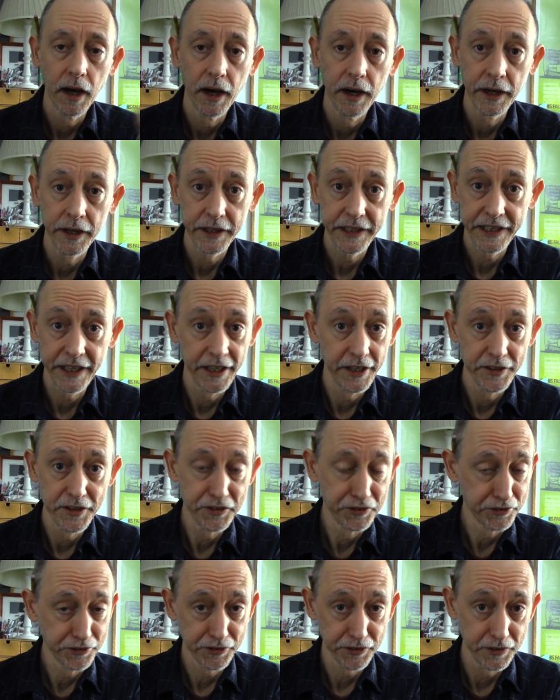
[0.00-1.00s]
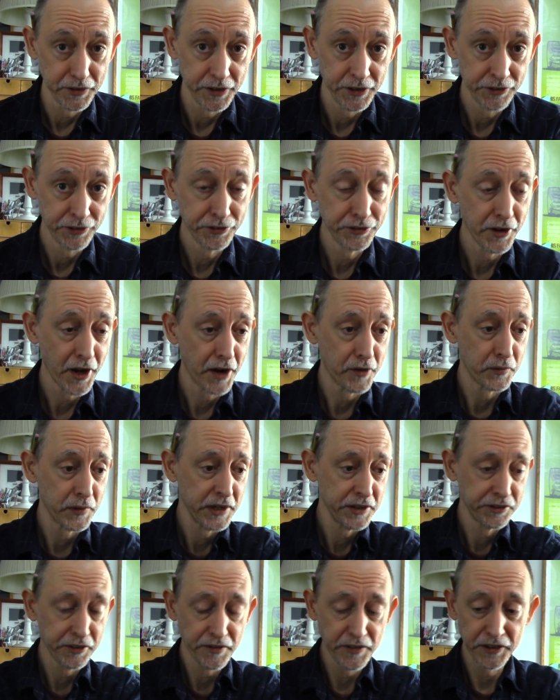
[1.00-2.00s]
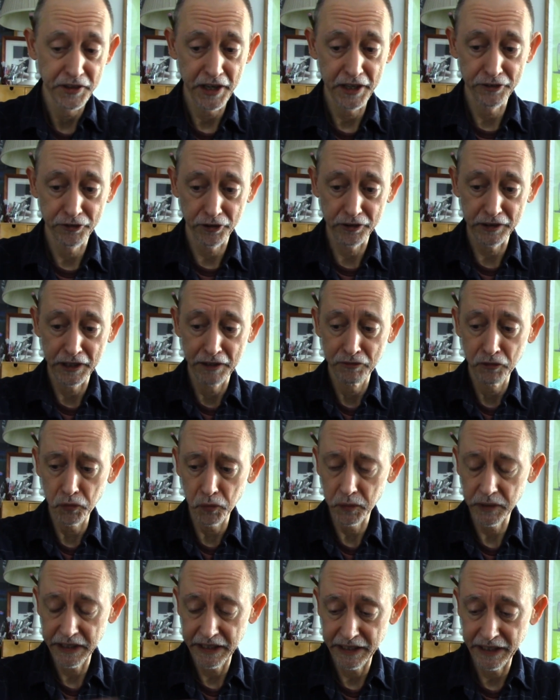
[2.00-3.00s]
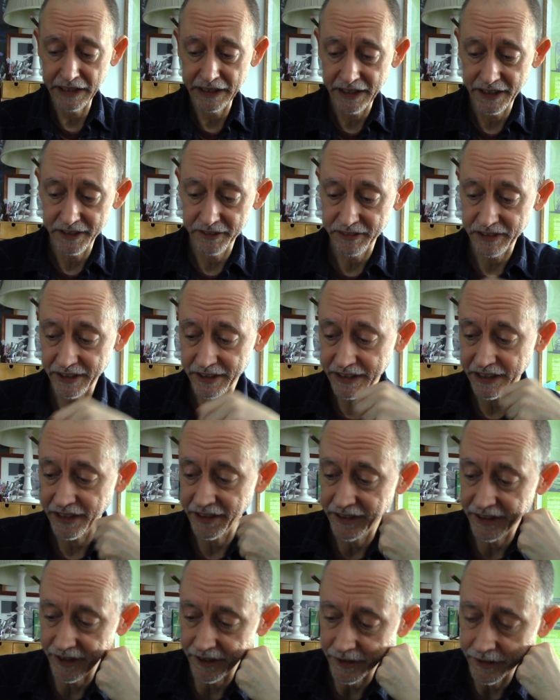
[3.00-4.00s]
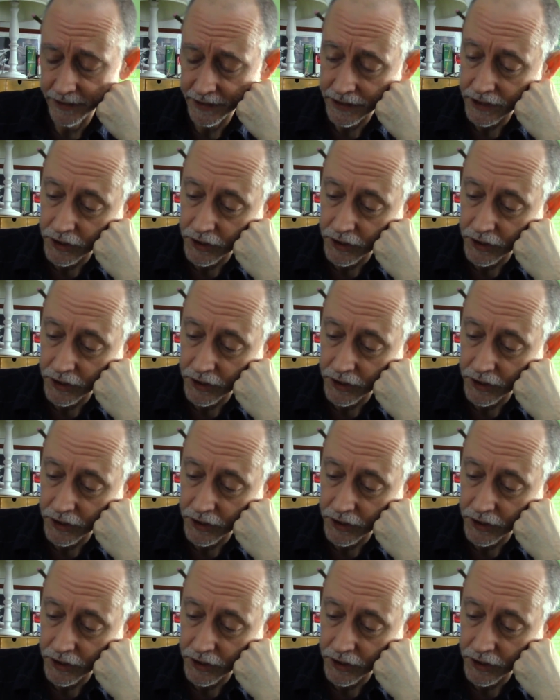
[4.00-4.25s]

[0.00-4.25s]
Again, this is not raising the danger level. We're getting kind of lucky there.